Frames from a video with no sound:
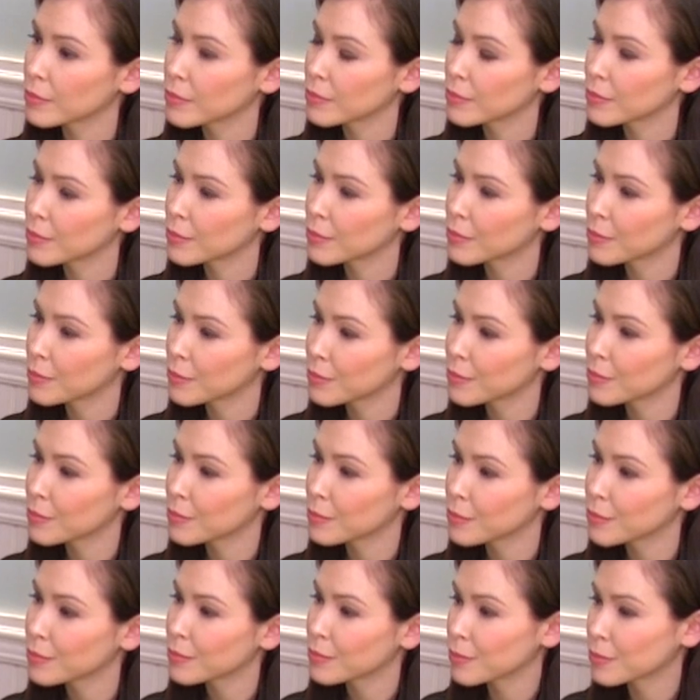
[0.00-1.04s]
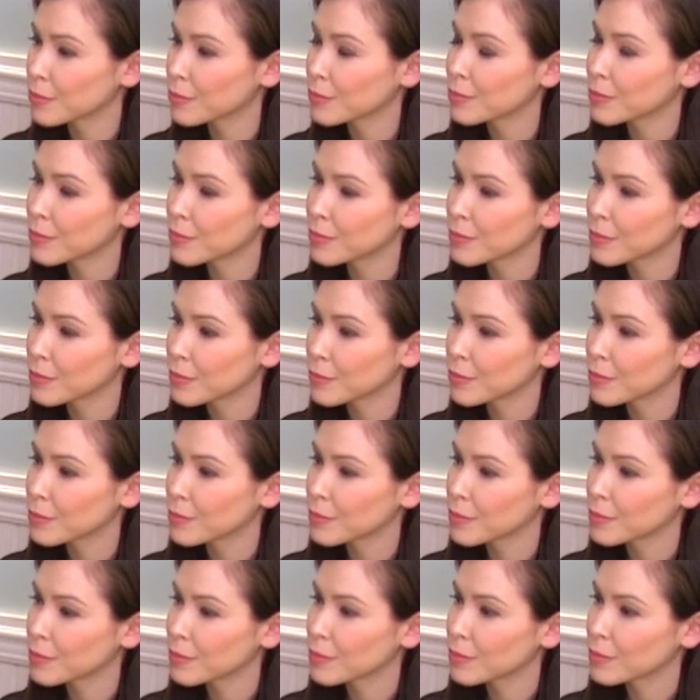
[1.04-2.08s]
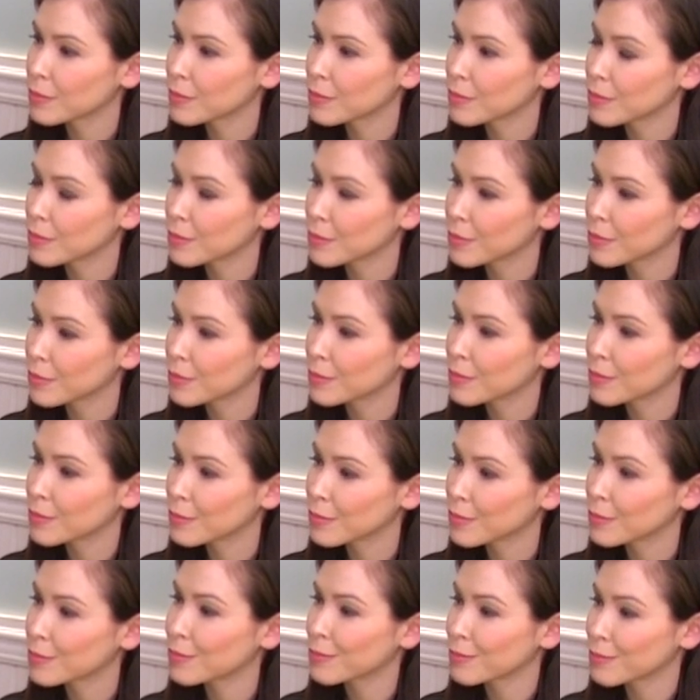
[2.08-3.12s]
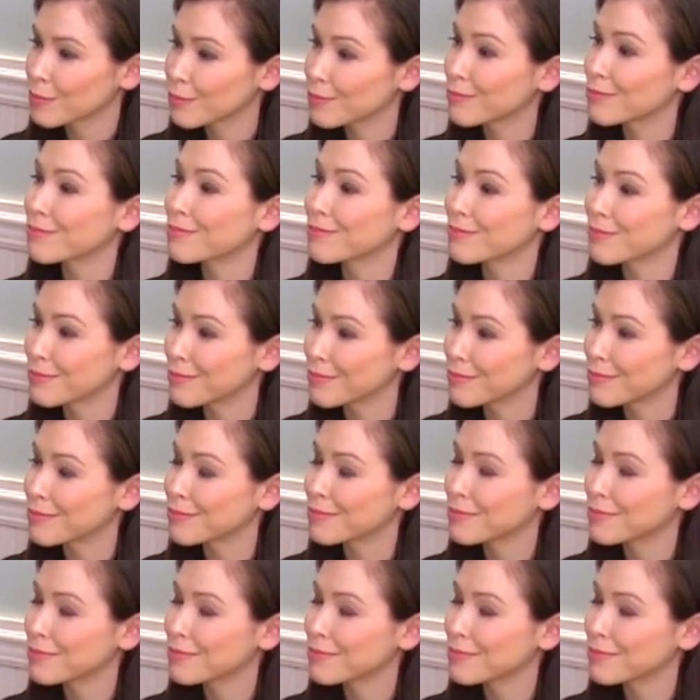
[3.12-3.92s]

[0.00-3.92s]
[no speech]